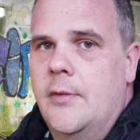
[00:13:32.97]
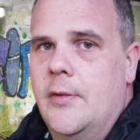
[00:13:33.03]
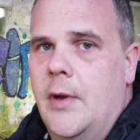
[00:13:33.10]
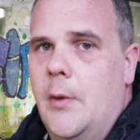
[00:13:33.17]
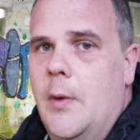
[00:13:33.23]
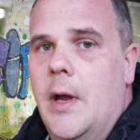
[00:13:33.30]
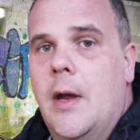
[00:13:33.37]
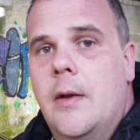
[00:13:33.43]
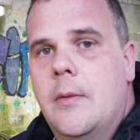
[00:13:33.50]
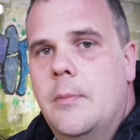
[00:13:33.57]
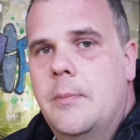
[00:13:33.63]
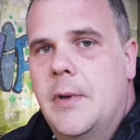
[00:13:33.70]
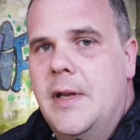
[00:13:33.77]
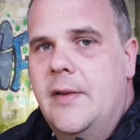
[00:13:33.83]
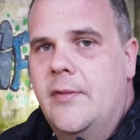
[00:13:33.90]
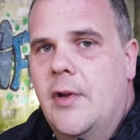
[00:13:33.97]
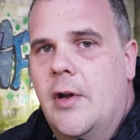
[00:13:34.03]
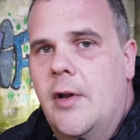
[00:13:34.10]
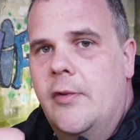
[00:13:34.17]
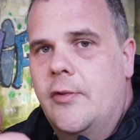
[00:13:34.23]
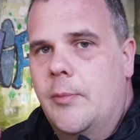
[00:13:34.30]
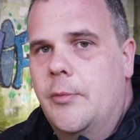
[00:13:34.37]
So please
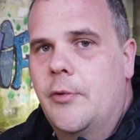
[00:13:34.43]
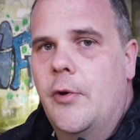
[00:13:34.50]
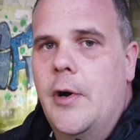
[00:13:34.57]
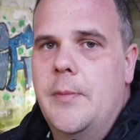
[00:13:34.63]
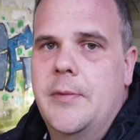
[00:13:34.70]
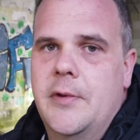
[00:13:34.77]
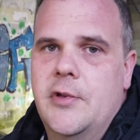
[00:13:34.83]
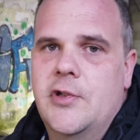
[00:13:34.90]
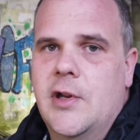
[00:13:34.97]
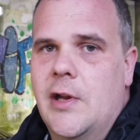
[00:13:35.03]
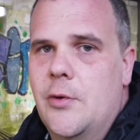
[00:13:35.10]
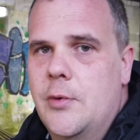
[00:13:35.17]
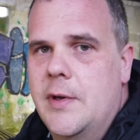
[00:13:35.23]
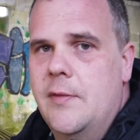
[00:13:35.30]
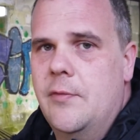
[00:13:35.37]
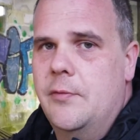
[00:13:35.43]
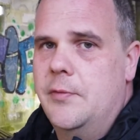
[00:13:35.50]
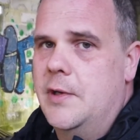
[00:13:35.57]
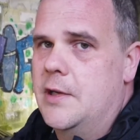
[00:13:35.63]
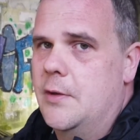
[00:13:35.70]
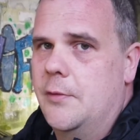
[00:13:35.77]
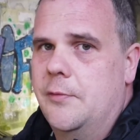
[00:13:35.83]
guys, subscribe to the channel, give the
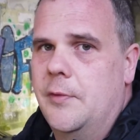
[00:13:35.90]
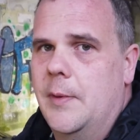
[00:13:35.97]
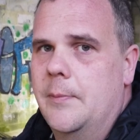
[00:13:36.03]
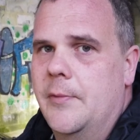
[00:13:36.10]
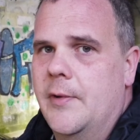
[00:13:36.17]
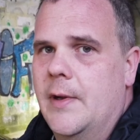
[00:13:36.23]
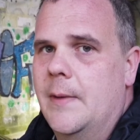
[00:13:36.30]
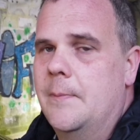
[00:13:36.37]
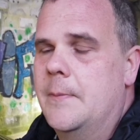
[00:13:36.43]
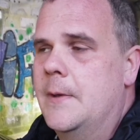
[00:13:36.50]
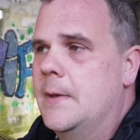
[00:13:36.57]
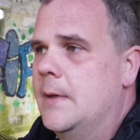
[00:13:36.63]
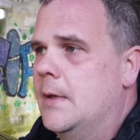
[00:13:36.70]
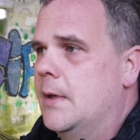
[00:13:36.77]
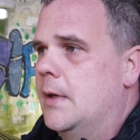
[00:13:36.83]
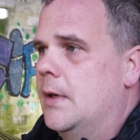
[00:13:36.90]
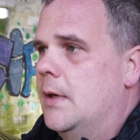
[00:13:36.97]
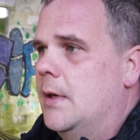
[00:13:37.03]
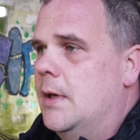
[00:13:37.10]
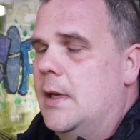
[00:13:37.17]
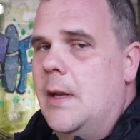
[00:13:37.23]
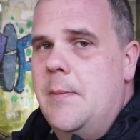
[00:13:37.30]
video a thumbs up,
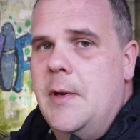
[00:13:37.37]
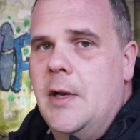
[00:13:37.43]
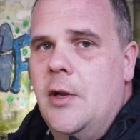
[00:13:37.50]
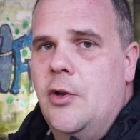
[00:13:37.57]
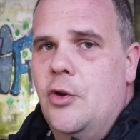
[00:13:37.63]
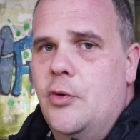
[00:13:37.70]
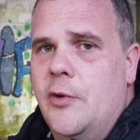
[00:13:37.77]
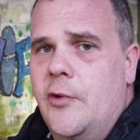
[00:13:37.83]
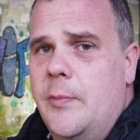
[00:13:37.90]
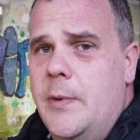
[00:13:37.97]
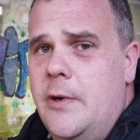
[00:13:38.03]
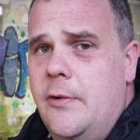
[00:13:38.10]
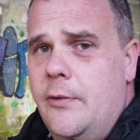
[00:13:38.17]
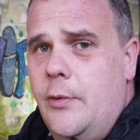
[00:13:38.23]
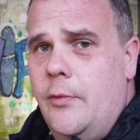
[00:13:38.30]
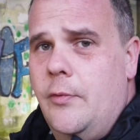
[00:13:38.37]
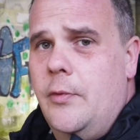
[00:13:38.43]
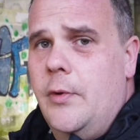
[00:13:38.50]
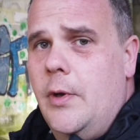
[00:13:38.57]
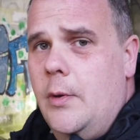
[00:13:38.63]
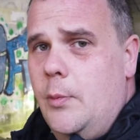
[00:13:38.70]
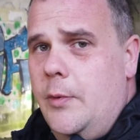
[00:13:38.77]
let me know your experience with
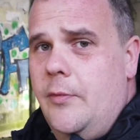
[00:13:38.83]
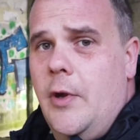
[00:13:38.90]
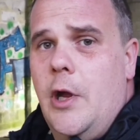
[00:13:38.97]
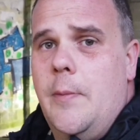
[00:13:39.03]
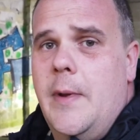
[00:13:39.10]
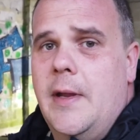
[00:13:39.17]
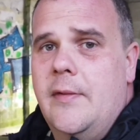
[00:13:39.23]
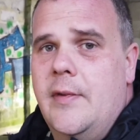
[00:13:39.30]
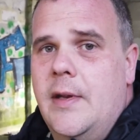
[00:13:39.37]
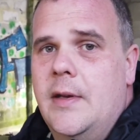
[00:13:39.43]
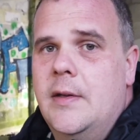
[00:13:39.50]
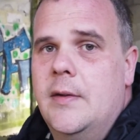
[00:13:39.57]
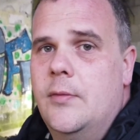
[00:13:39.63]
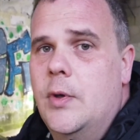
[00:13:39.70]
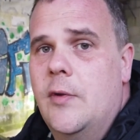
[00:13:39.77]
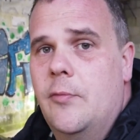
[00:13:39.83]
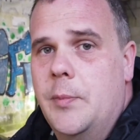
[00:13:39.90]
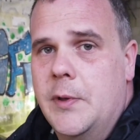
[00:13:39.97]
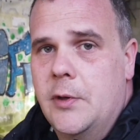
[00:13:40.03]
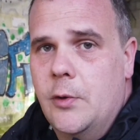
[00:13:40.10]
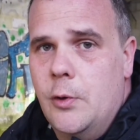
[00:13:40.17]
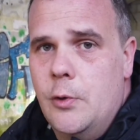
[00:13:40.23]
Urbexing. Have you ever
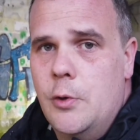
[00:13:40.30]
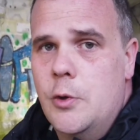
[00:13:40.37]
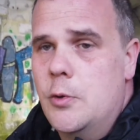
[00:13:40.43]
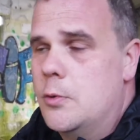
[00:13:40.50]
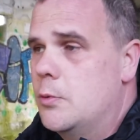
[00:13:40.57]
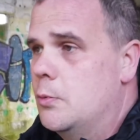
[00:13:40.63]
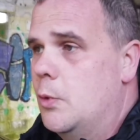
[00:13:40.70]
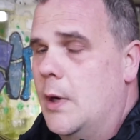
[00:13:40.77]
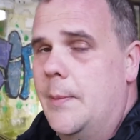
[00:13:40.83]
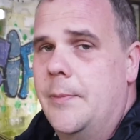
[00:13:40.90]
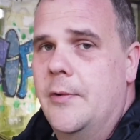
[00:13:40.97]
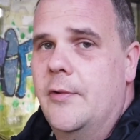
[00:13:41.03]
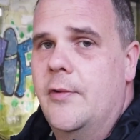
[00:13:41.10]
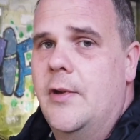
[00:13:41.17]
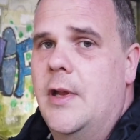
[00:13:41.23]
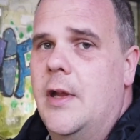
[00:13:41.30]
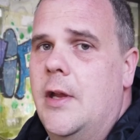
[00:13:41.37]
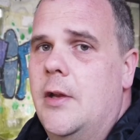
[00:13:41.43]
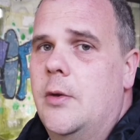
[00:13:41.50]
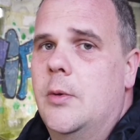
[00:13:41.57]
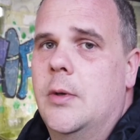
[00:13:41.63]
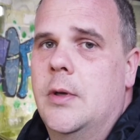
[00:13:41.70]
been caught? What happened to
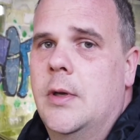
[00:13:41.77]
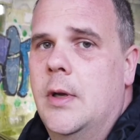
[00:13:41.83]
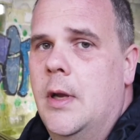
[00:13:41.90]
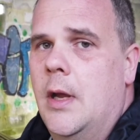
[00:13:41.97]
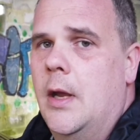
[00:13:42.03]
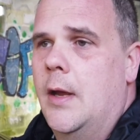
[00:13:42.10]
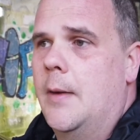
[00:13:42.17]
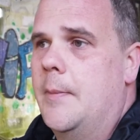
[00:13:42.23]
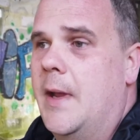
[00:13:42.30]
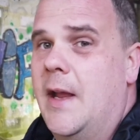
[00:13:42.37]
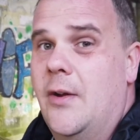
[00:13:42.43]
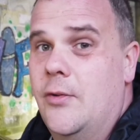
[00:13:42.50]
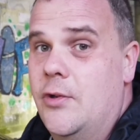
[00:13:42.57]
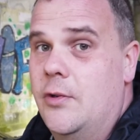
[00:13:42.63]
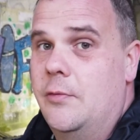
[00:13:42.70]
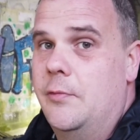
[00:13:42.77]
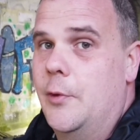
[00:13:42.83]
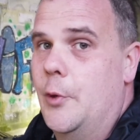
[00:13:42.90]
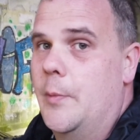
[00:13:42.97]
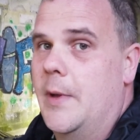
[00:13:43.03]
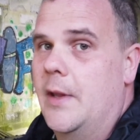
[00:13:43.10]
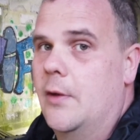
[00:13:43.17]
you? How do you
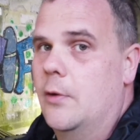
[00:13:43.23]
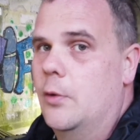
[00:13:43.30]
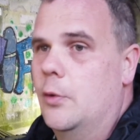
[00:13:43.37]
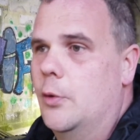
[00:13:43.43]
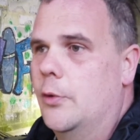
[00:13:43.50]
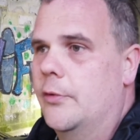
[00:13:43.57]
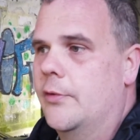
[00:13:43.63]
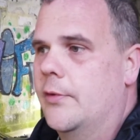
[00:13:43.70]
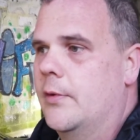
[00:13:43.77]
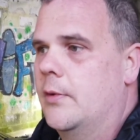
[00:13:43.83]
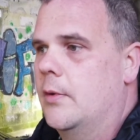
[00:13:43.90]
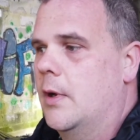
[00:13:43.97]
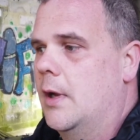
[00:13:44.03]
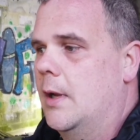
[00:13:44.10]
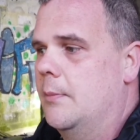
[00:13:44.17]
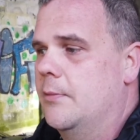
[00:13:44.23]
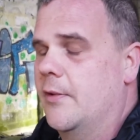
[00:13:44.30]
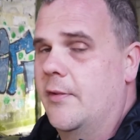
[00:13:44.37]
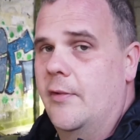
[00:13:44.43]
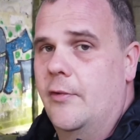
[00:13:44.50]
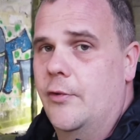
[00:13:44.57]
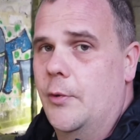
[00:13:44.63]
feel about the laws?
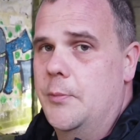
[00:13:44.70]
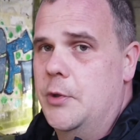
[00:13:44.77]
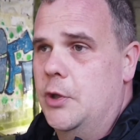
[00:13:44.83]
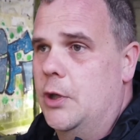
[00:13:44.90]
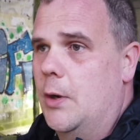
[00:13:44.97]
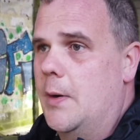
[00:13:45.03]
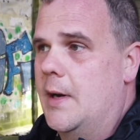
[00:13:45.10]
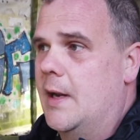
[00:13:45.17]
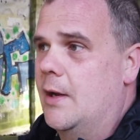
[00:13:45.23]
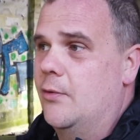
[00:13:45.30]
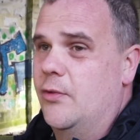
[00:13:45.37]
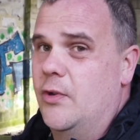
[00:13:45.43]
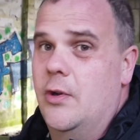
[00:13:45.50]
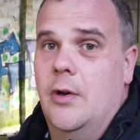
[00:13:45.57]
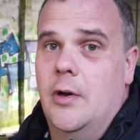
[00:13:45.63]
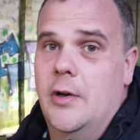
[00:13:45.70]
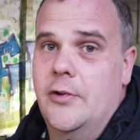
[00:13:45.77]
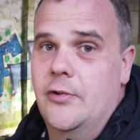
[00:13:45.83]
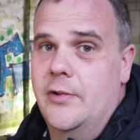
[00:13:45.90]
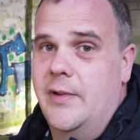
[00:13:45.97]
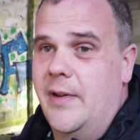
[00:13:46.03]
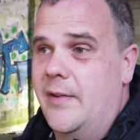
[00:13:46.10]
Does it stop you going out? Do you
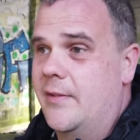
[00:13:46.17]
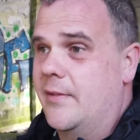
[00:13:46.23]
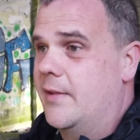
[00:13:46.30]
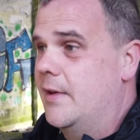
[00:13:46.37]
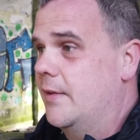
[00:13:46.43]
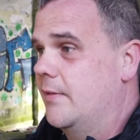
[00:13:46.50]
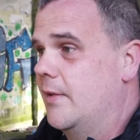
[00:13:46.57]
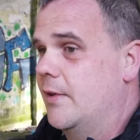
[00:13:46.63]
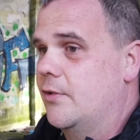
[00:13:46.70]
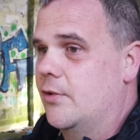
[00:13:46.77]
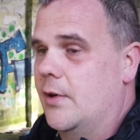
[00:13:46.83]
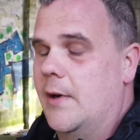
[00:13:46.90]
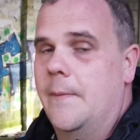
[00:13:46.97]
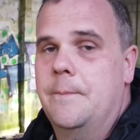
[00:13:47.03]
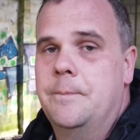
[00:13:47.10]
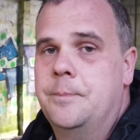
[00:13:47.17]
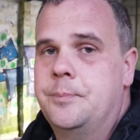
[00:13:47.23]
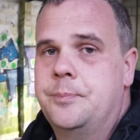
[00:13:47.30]
hide your identity, etc.?